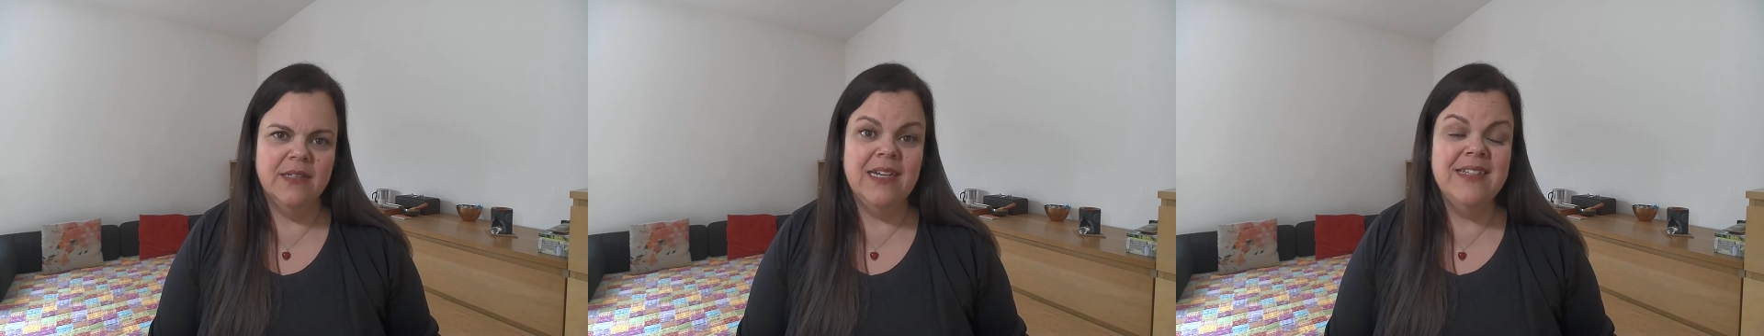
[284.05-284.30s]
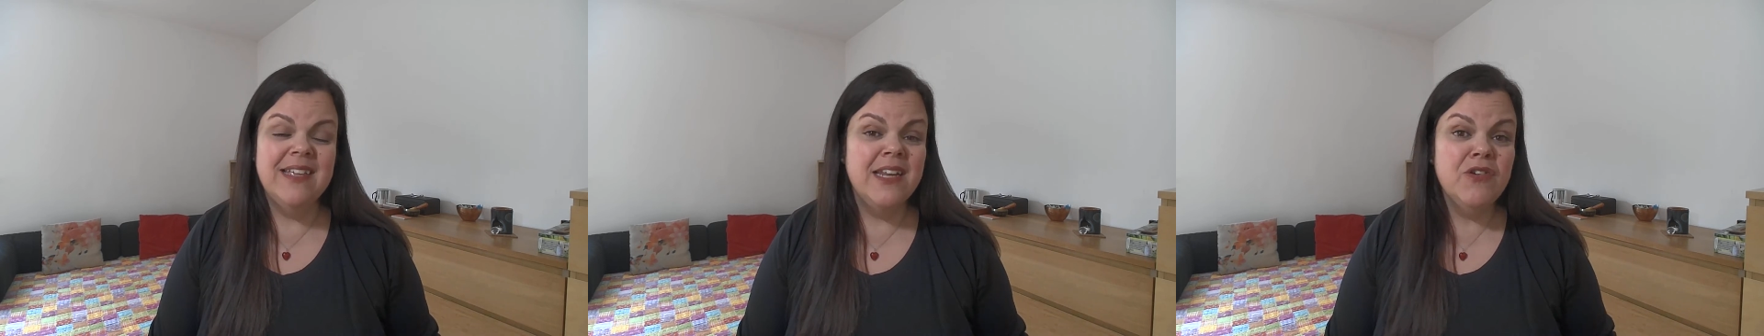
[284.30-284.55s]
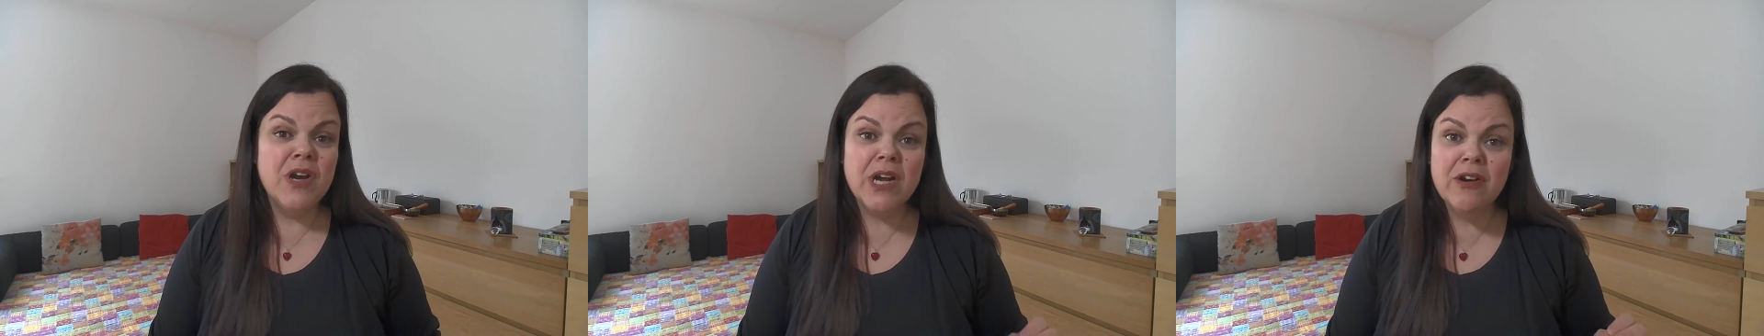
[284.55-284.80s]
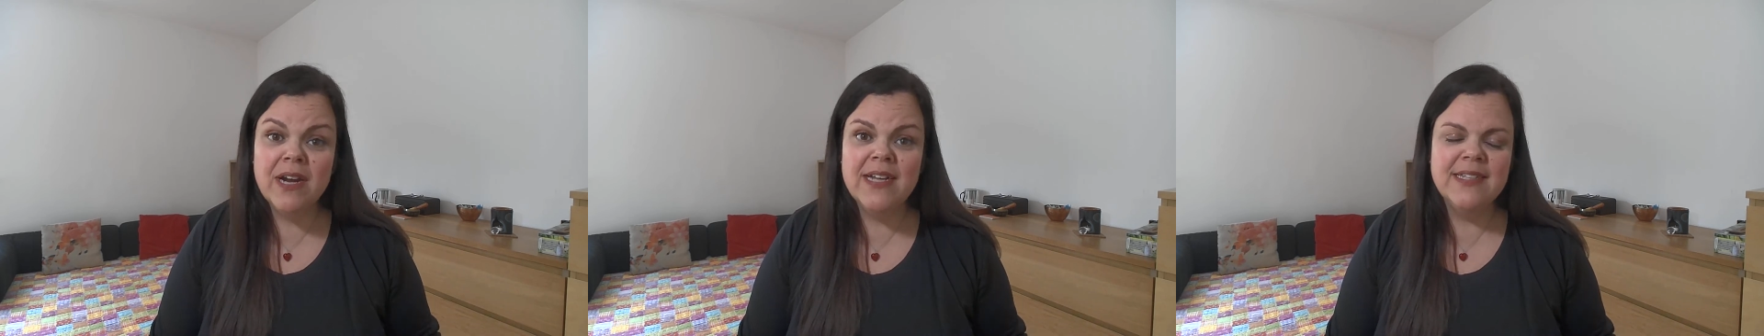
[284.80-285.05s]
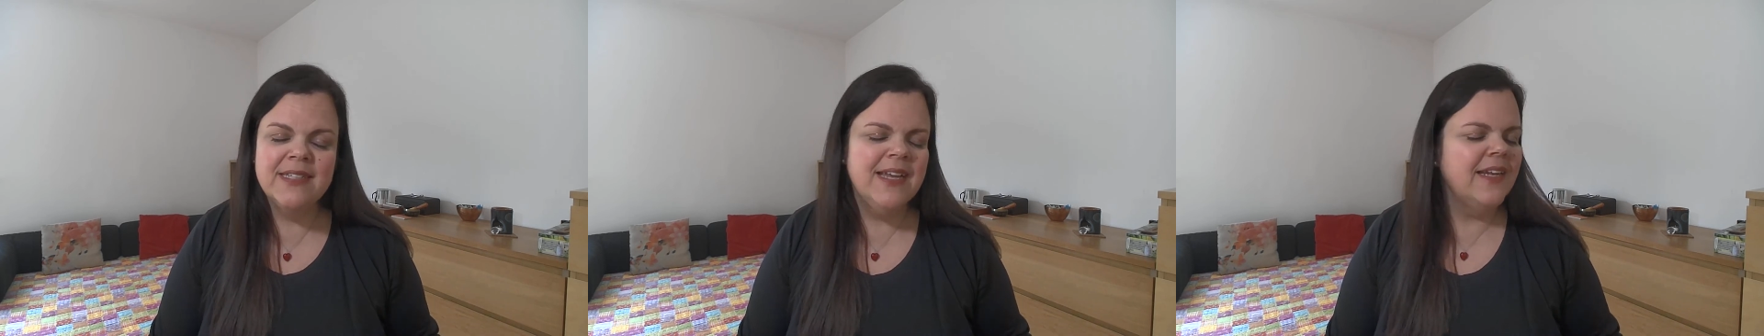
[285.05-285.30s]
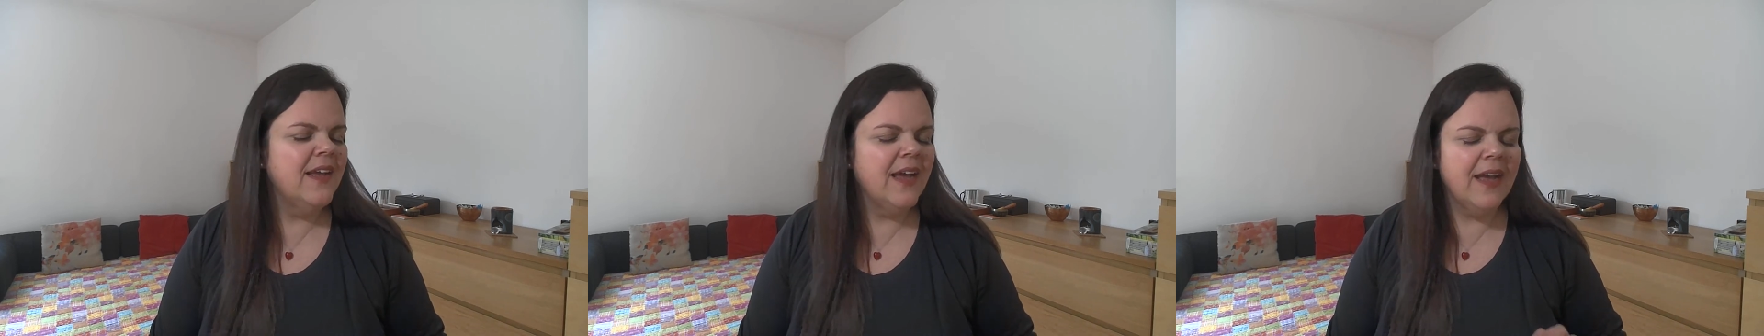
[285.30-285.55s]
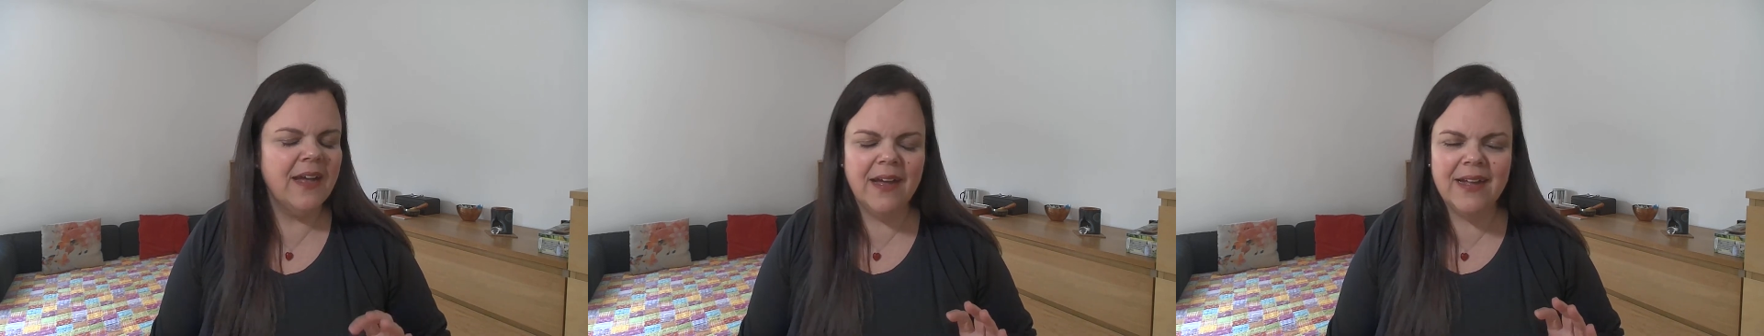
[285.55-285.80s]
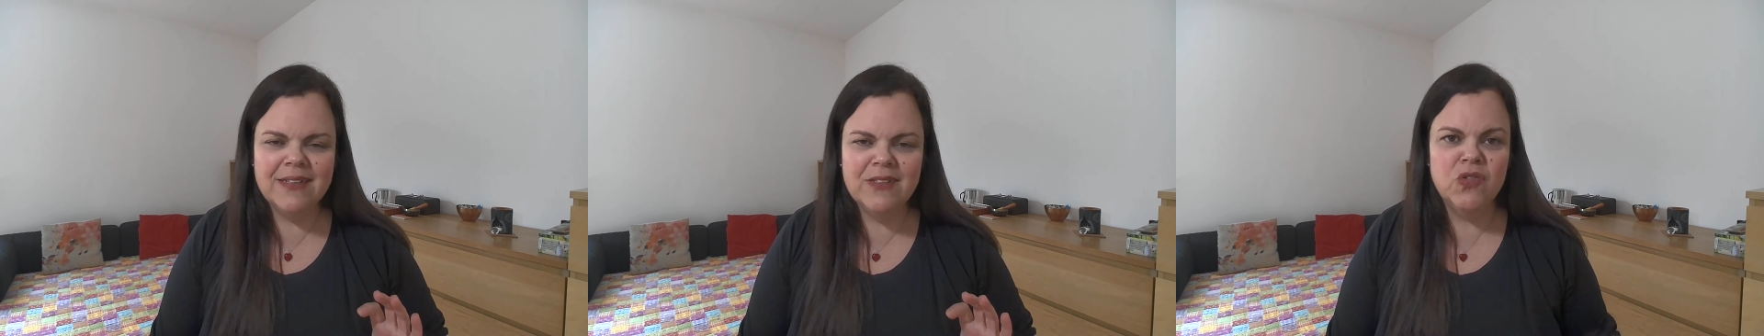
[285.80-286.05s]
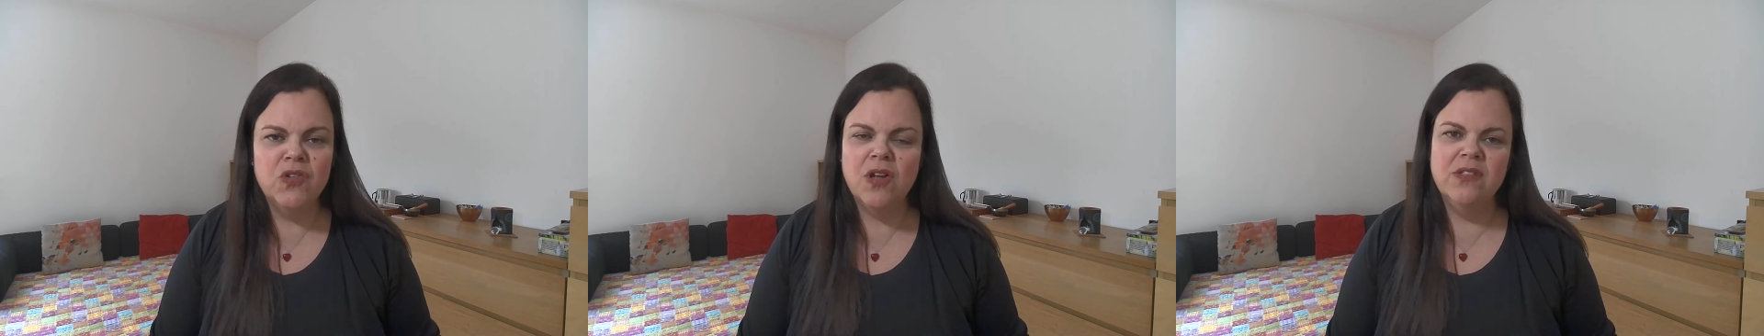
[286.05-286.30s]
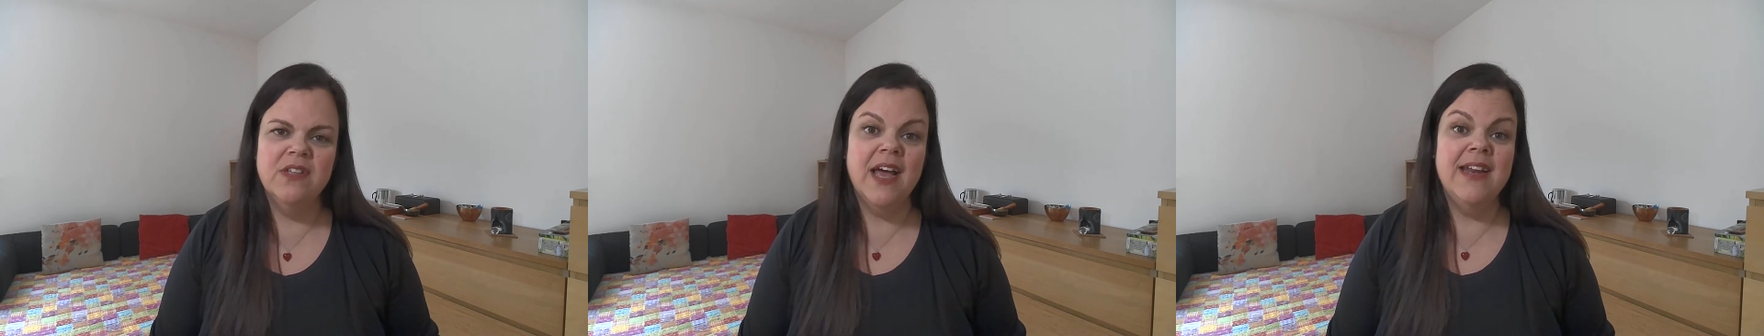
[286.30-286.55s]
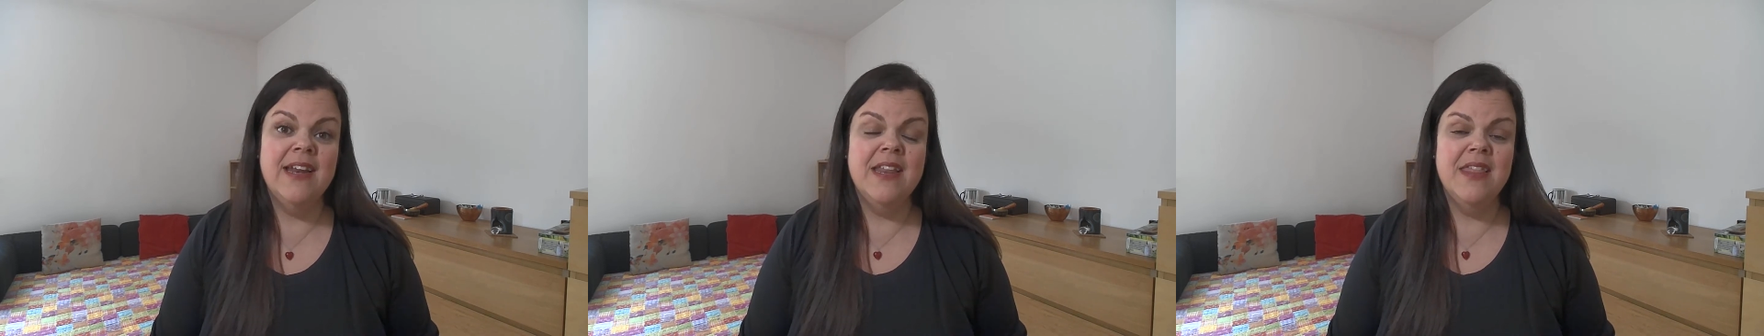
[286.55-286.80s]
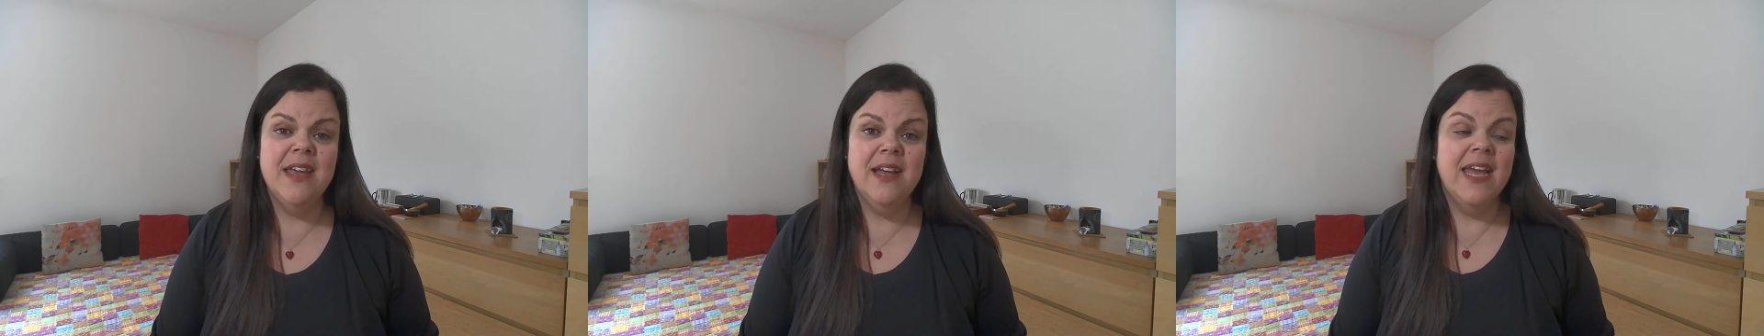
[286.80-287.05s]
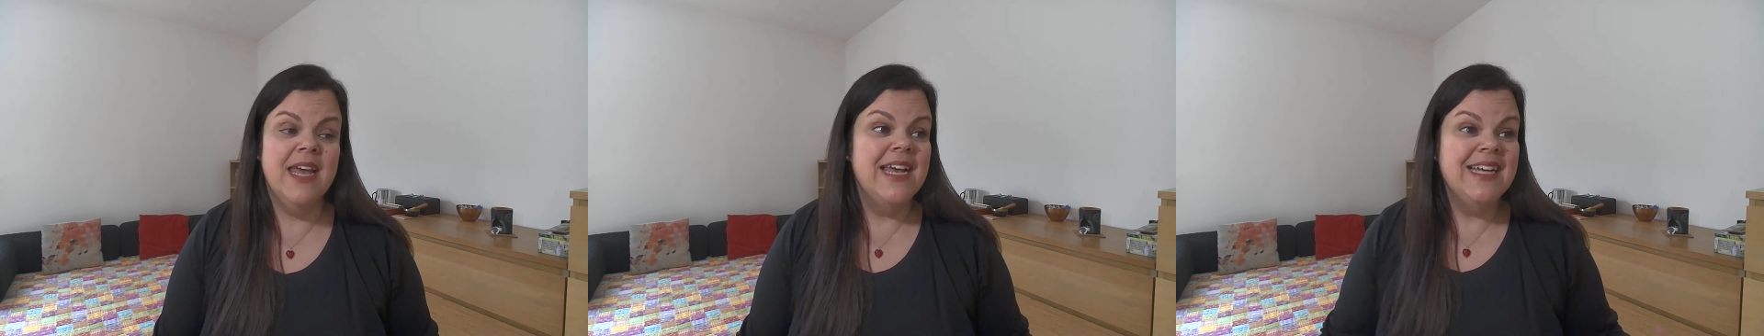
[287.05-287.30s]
And he said, you're crazy. I said, do not sign anything.